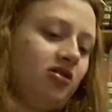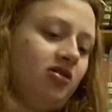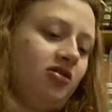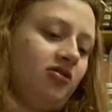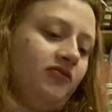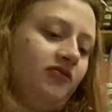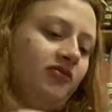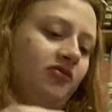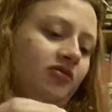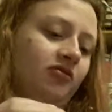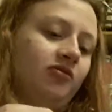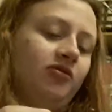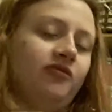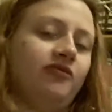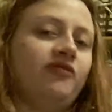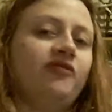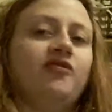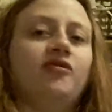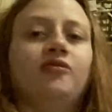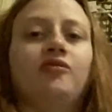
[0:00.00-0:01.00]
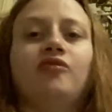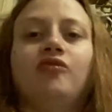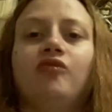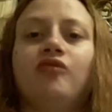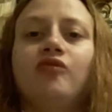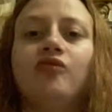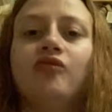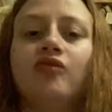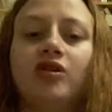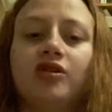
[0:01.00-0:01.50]
I've got one from
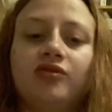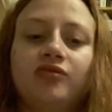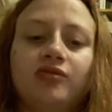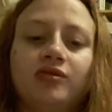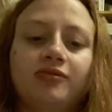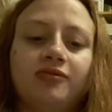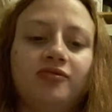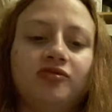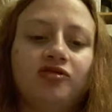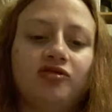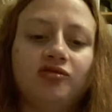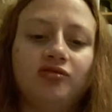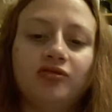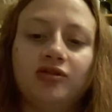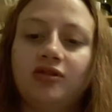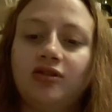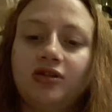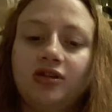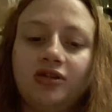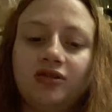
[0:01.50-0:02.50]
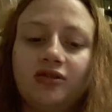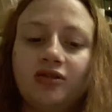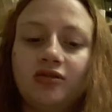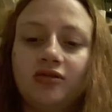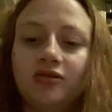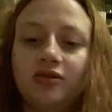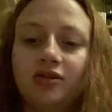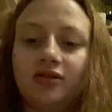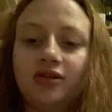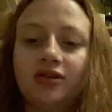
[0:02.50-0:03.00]
Rise Ripple Jewellery that needs to go
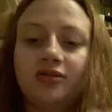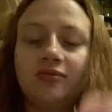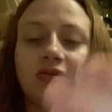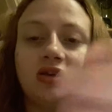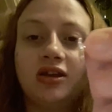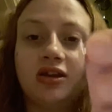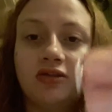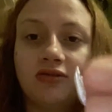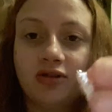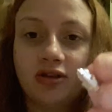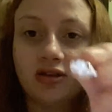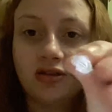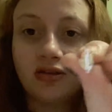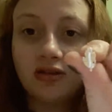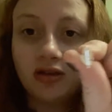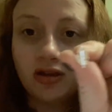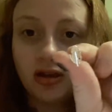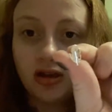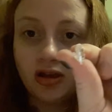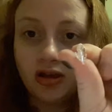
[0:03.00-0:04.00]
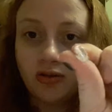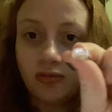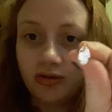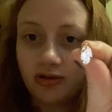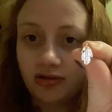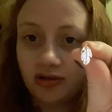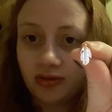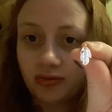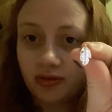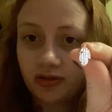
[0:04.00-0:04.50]
on. And these are my earrings,
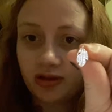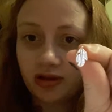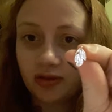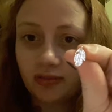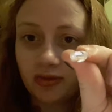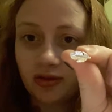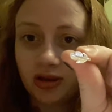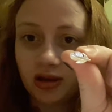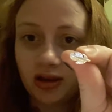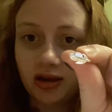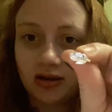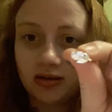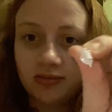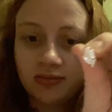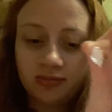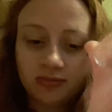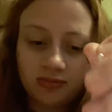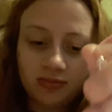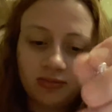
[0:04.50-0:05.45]
which I was going to put in.